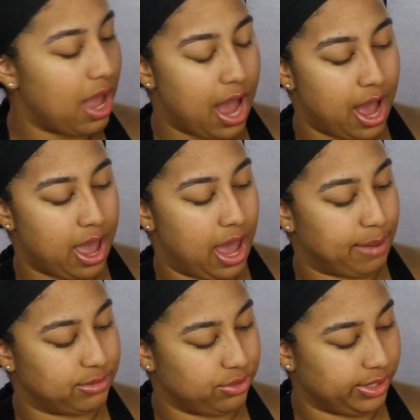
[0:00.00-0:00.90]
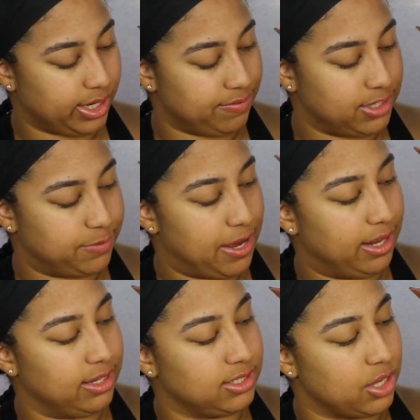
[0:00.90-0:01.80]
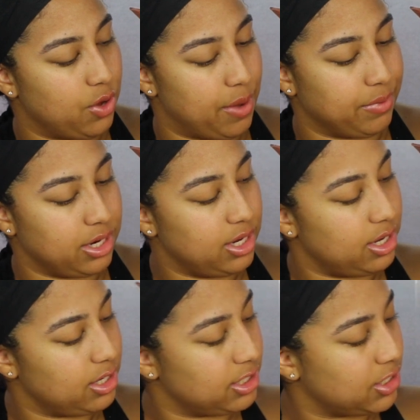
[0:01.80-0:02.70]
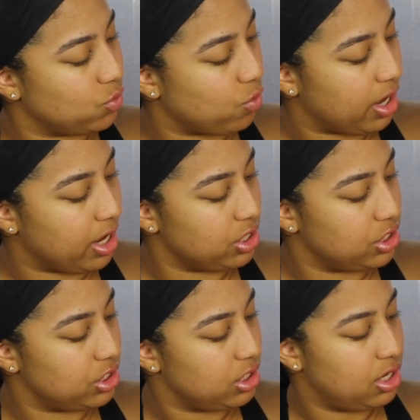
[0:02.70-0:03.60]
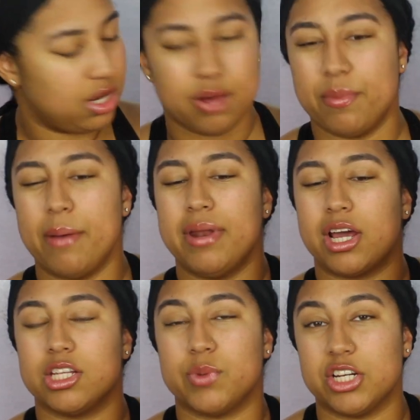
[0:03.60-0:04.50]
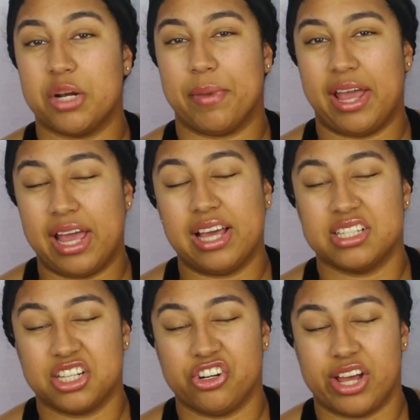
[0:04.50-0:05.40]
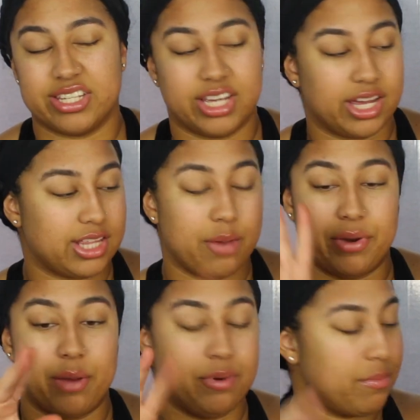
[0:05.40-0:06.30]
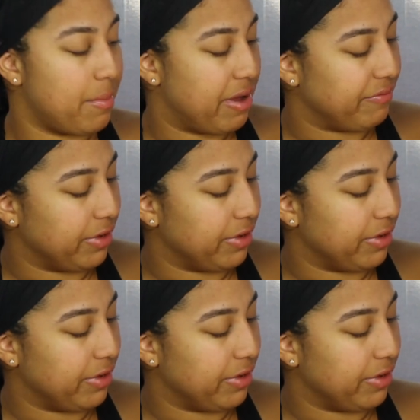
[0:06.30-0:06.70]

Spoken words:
I absolutely love this palette. So I'm going to swatch. Probably not going to swatch it on my hand because clearly I suck at that, but I'll put them on my